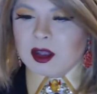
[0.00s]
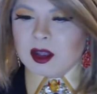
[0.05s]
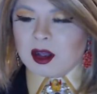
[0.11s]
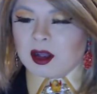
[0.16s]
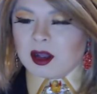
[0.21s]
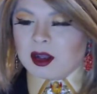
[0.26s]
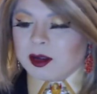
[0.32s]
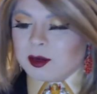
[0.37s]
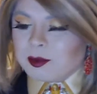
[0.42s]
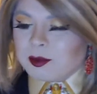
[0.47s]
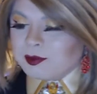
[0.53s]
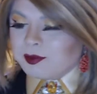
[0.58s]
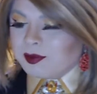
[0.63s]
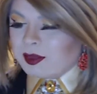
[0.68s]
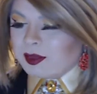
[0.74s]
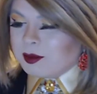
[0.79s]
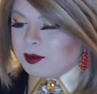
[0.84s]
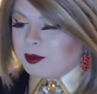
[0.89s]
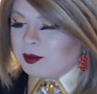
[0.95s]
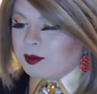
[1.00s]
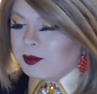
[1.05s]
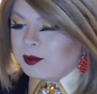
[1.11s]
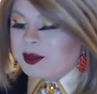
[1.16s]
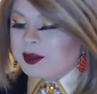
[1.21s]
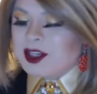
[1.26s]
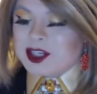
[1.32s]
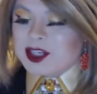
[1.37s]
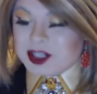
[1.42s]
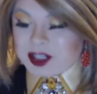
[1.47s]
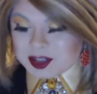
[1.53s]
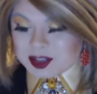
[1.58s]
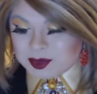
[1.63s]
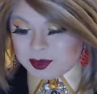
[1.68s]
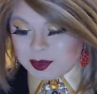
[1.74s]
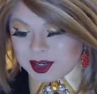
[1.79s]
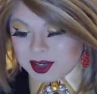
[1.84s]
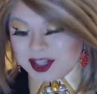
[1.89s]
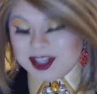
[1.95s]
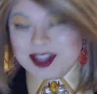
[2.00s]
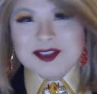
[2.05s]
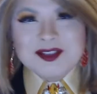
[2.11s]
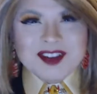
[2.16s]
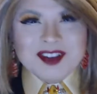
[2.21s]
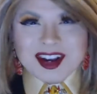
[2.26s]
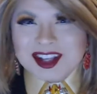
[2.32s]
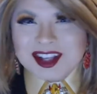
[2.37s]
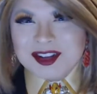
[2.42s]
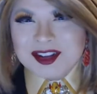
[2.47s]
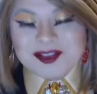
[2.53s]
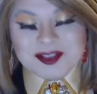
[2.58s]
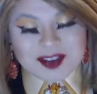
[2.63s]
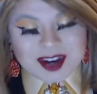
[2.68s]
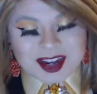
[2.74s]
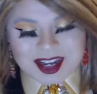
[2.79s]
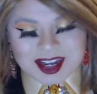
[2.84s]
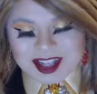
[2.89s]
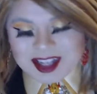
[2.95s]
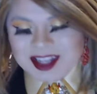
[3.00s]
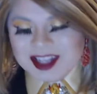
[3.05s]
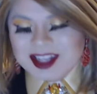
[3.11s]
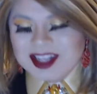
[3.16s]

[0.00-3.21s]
Um, it's just really fucking funny.